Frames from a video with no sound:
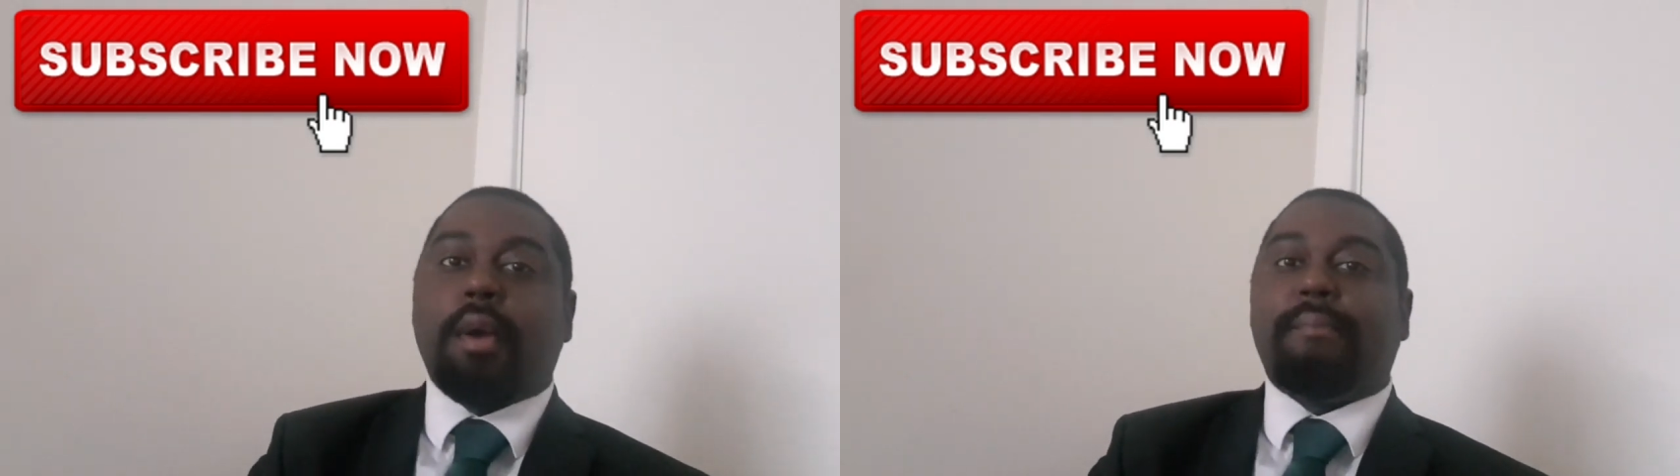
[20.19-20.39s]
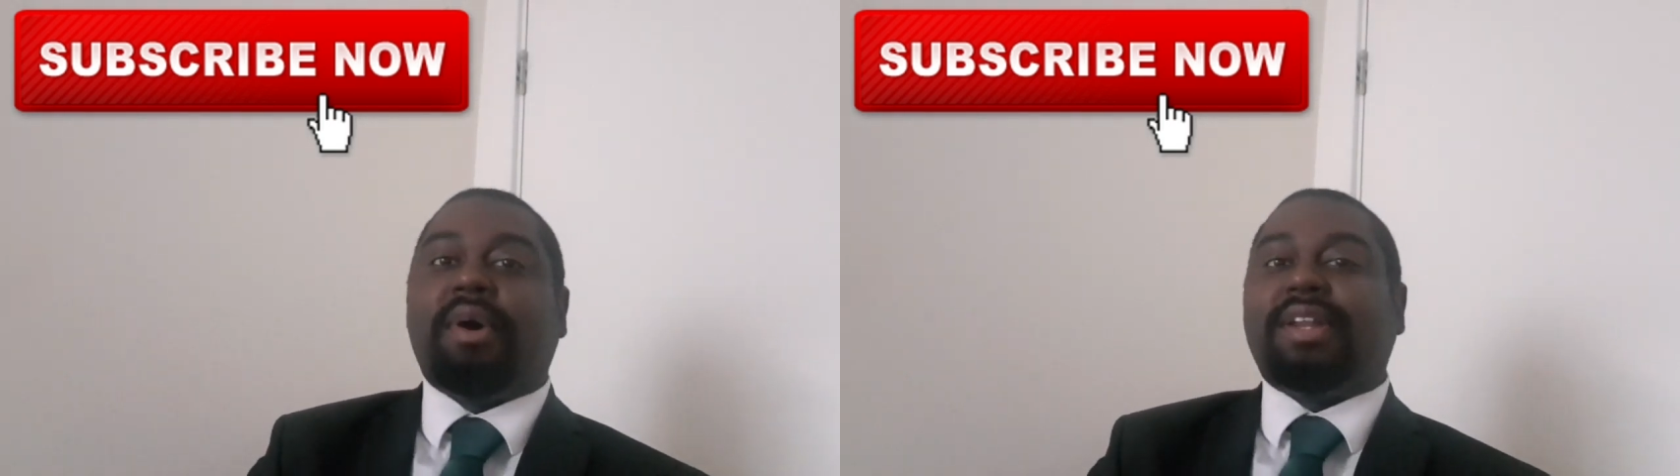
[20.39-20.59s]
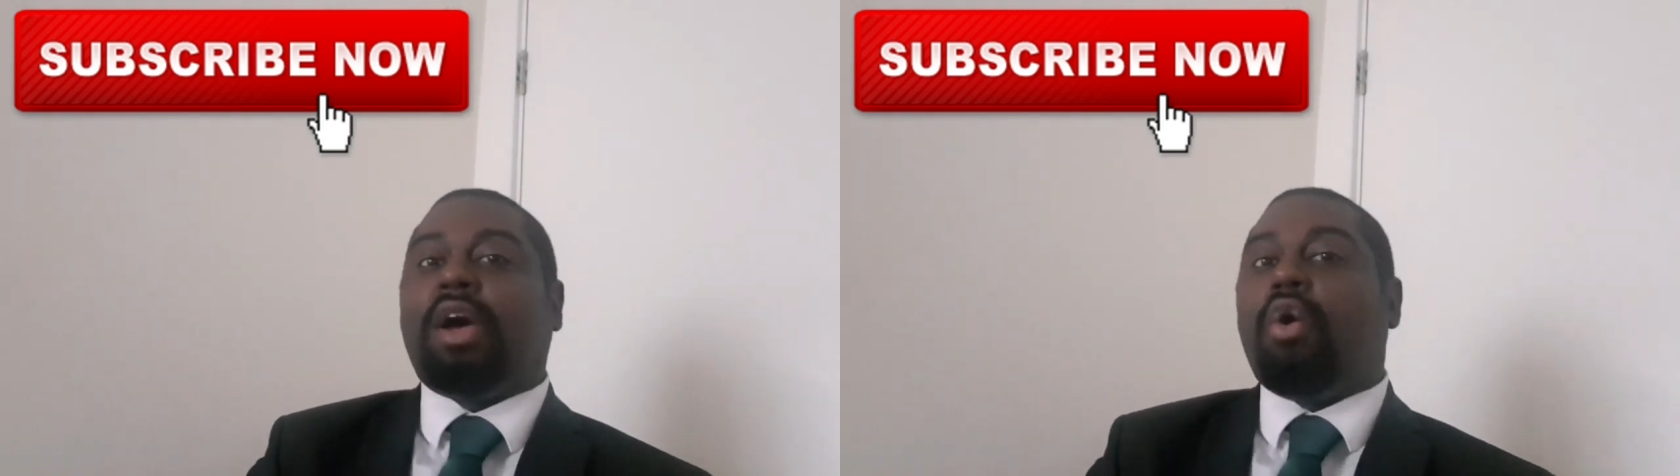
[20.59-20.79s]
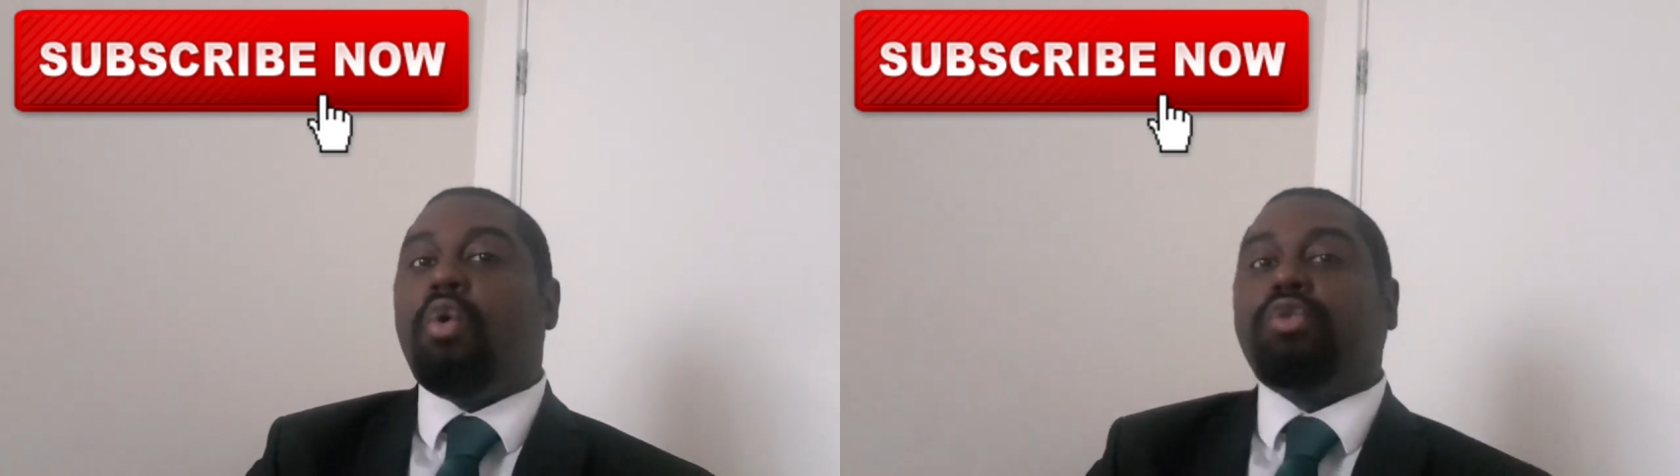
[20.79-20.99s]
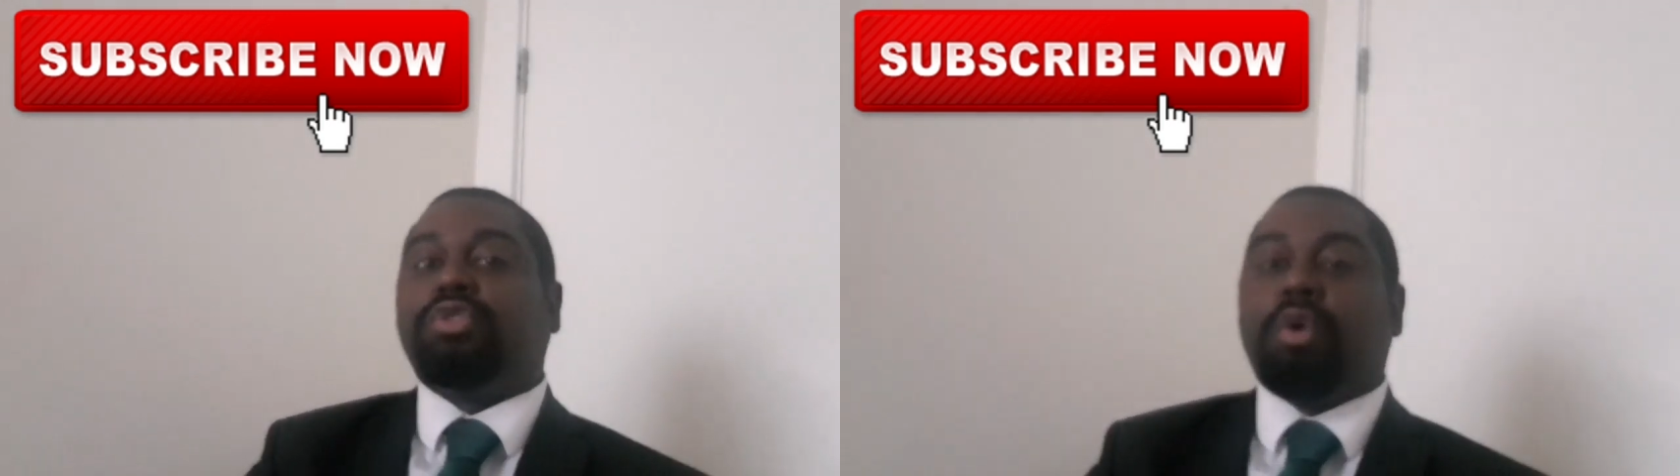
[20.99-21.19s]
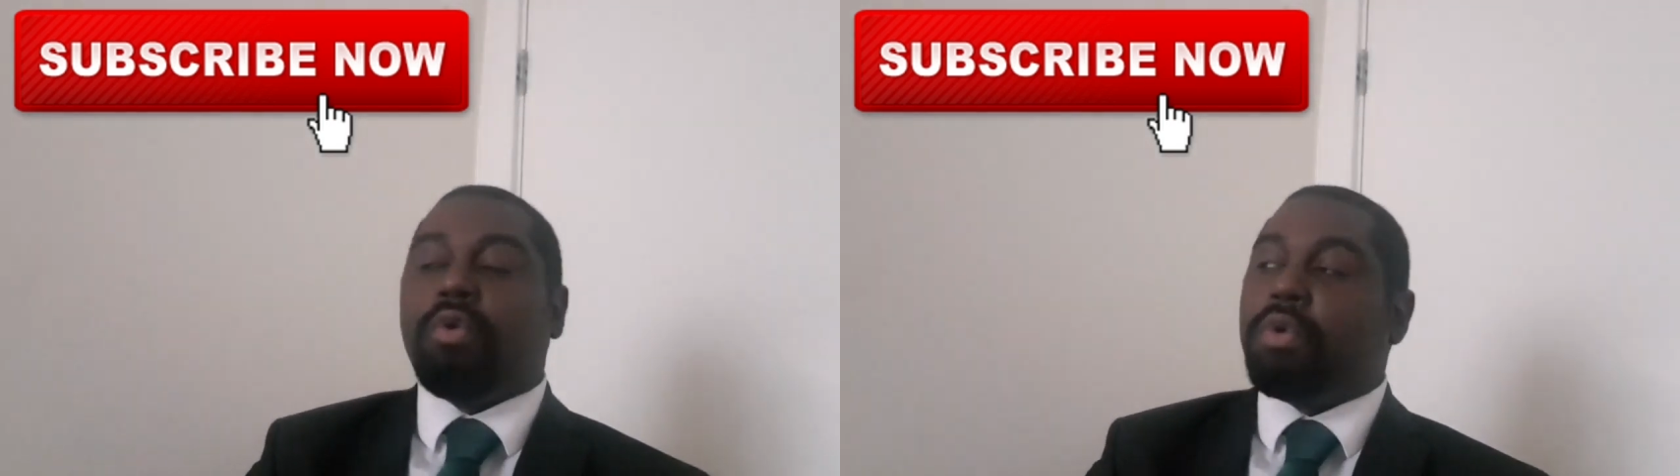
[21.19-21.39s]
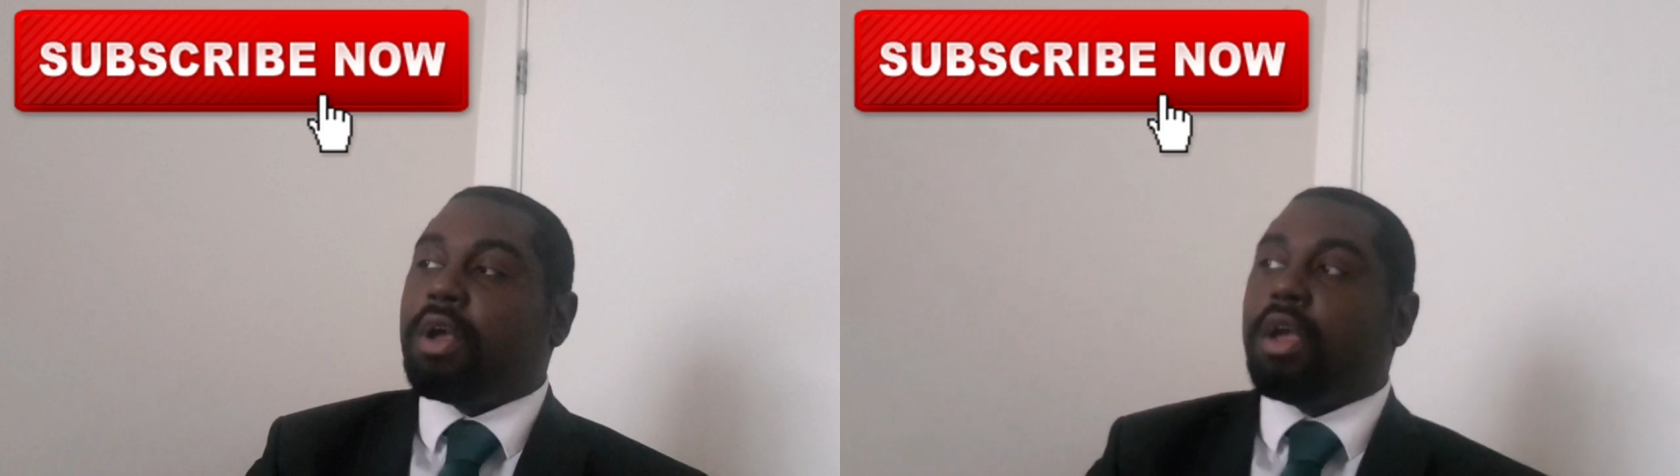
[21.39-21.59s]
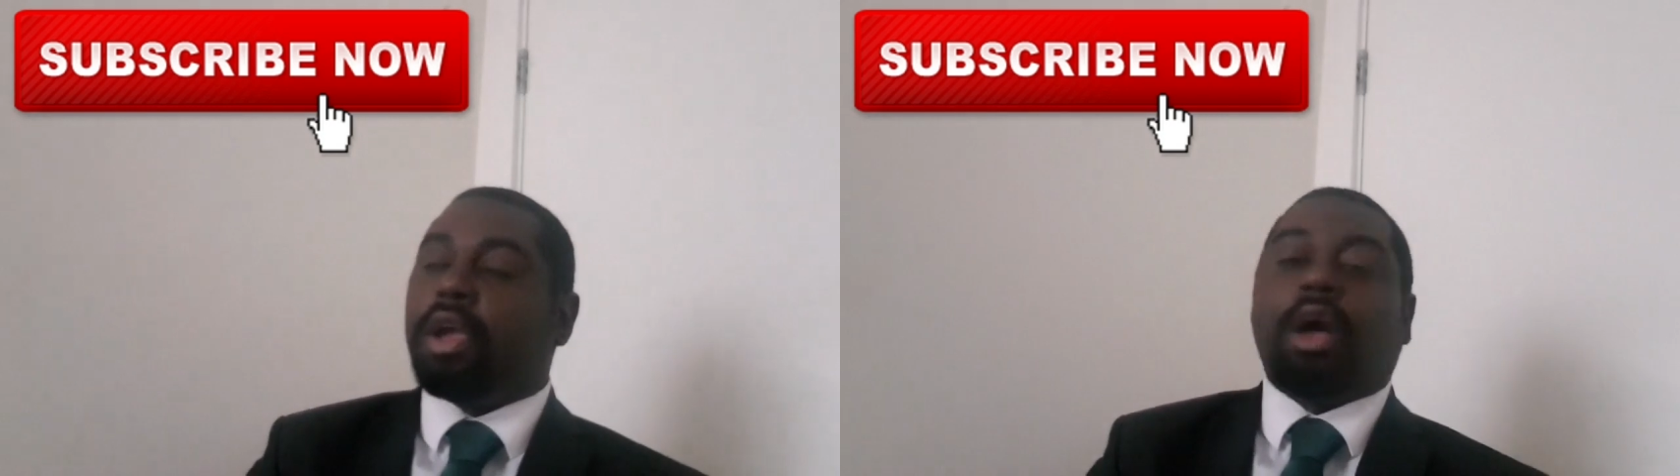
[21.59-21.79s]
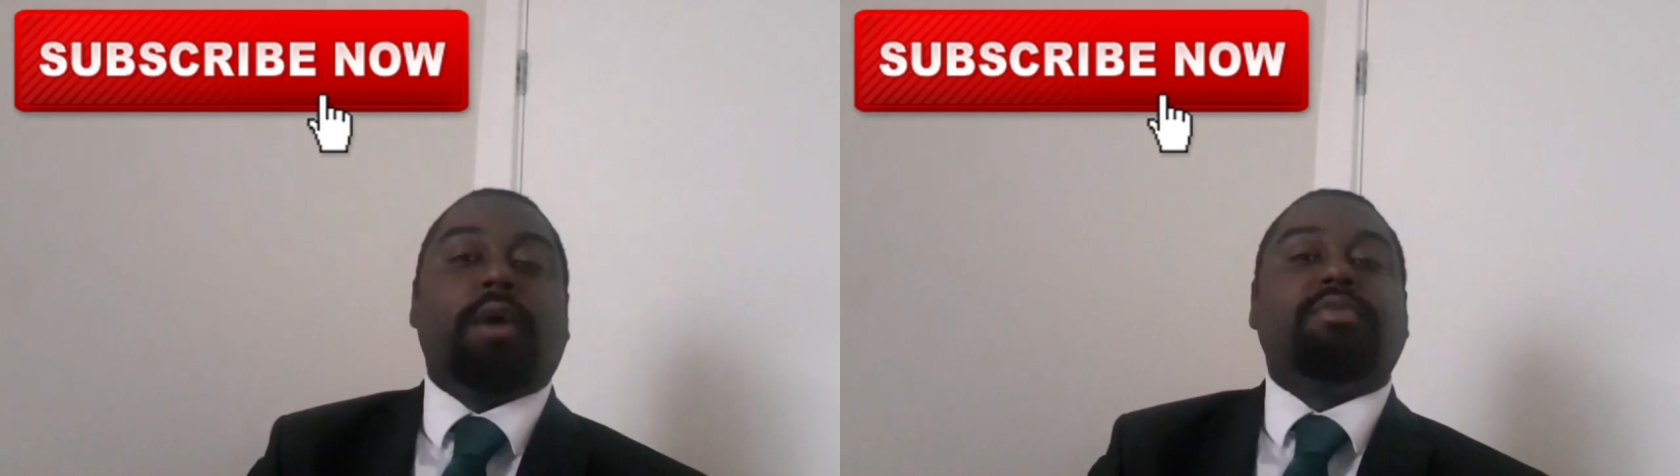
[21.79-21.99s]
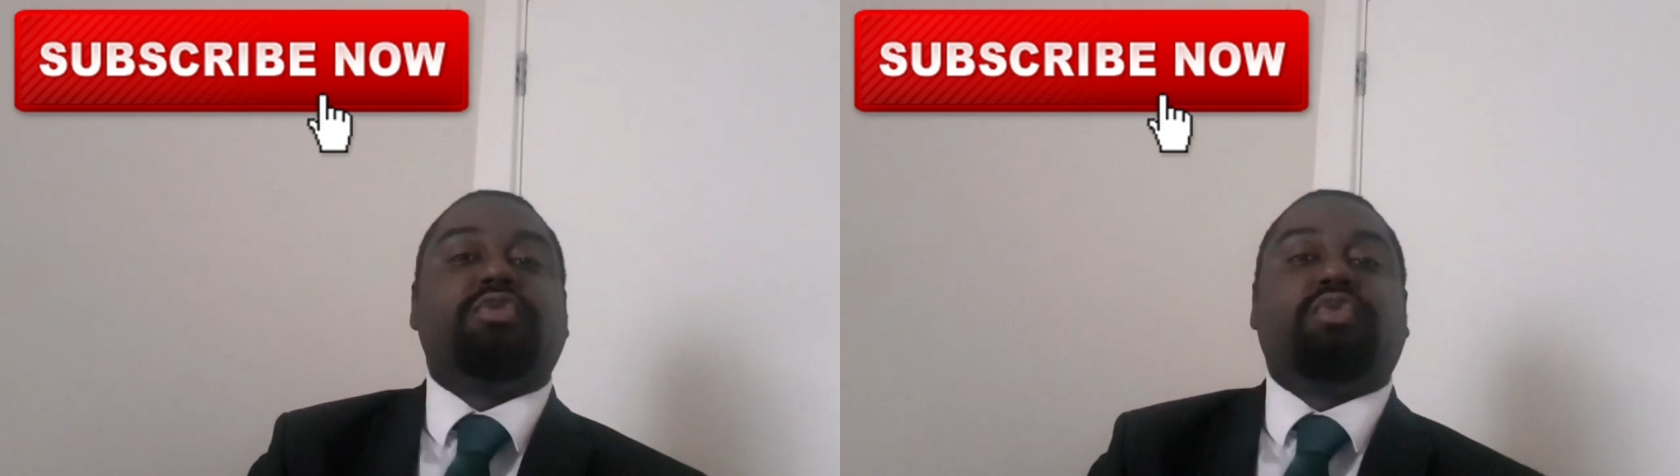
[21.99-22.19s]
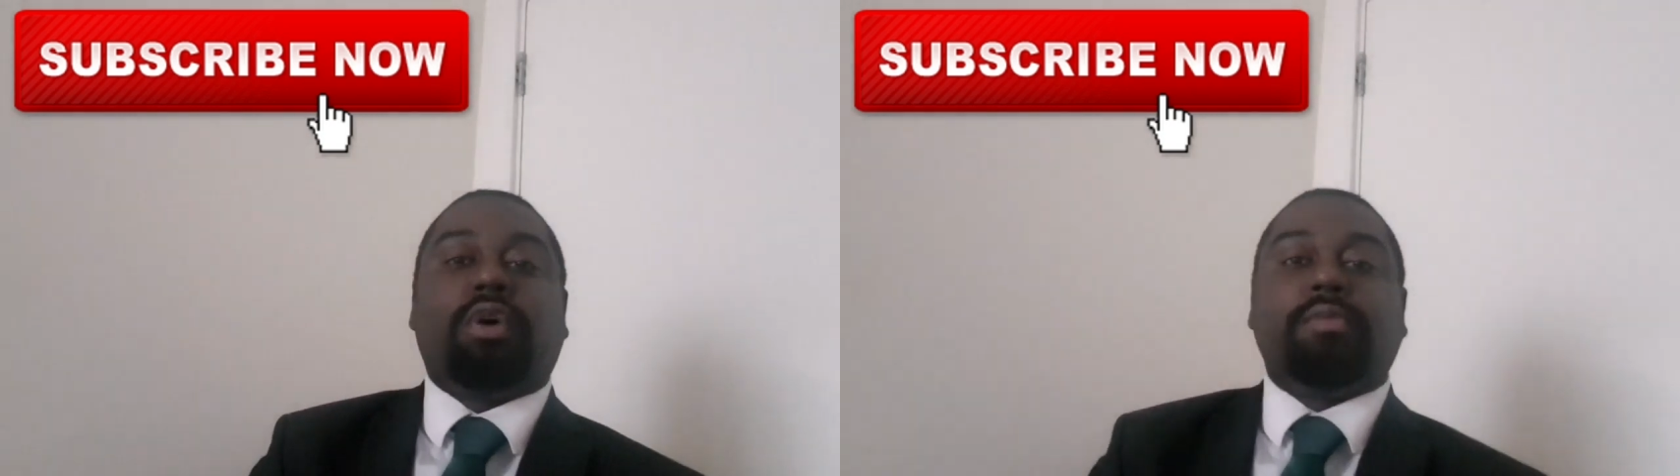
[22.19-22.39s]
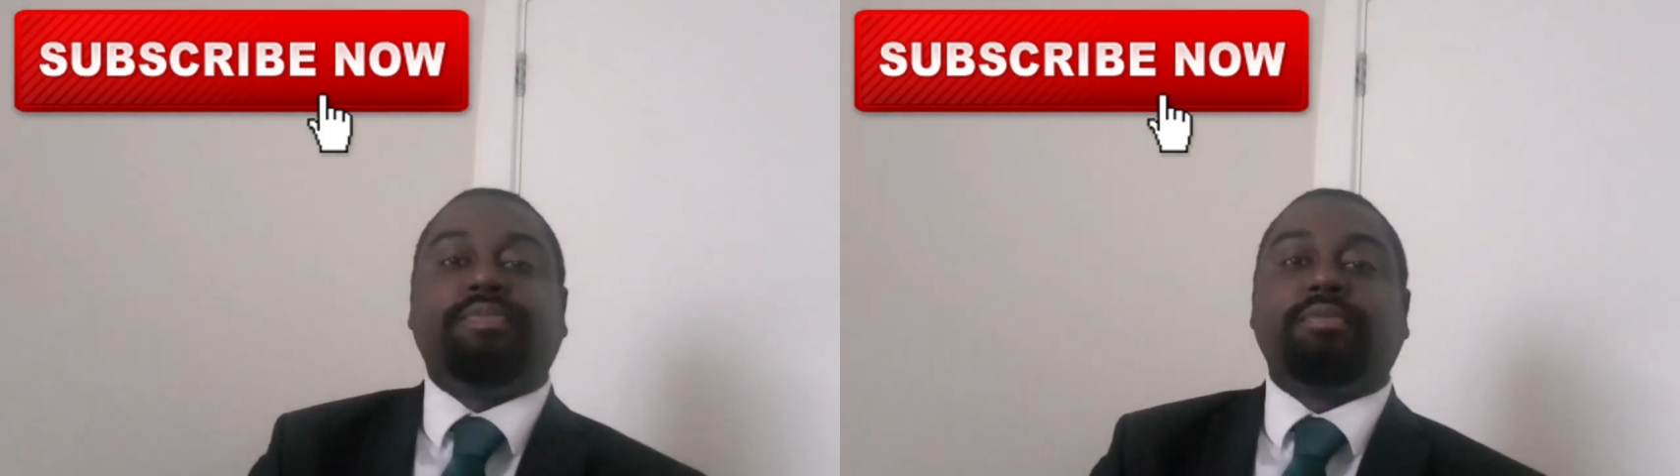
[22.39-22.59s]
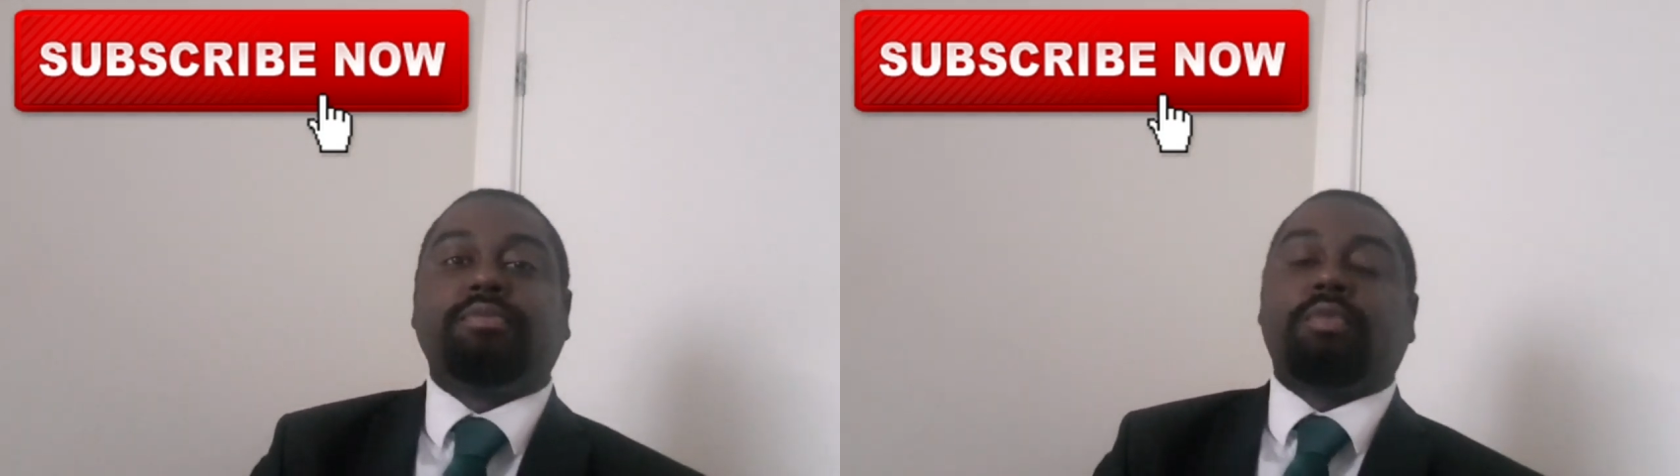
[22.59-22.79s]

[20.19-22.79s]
But that also comes from